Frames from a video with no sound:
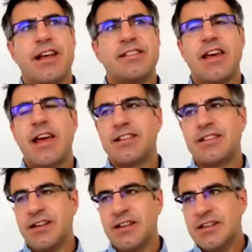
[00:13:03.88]
an
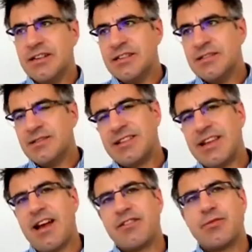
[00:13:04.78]
asset
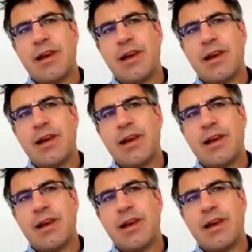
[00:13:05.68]
down